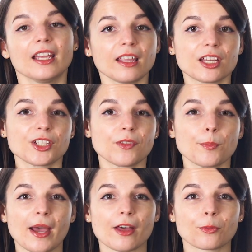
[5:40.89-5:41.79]
Each of the
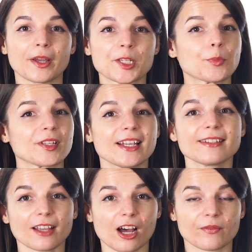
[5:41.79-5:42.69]
pathways
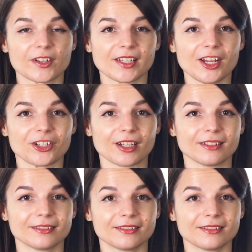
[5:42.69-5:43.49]
presents a conversation,